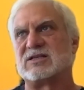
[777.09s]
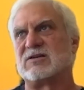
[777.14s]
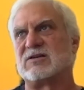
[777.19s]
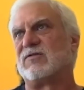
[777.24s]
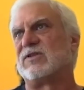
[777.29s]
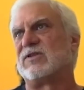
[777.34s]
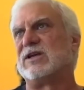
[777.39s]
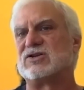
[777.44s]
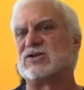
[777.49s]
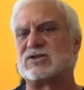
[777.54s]
If
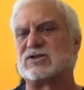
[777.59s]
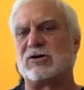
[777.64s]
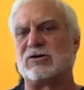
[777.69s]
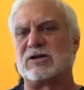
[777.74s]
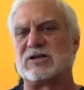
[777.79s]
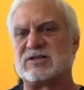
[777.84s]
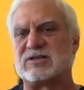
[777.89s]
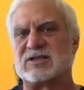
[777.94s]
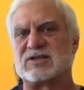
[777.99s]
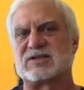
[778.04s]
things don't
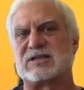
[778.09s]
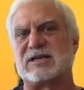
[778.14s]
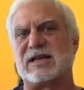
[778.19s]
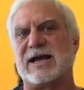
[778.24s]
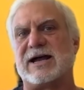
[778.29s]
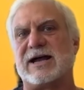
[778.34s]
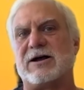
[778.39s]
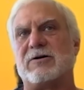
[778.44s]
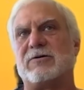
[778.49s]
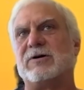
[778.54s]
exist
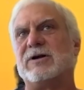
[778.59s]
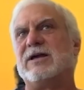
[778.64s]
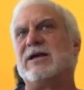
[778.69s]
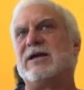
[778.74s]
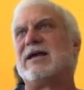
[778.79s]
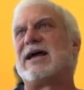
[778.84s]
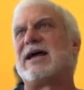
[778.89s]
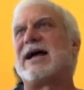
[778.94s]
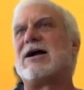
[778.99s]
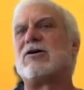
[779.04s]
now,
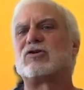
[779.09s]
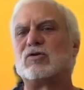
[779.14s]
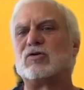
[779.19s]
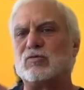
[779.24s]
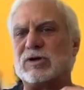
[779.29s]
how can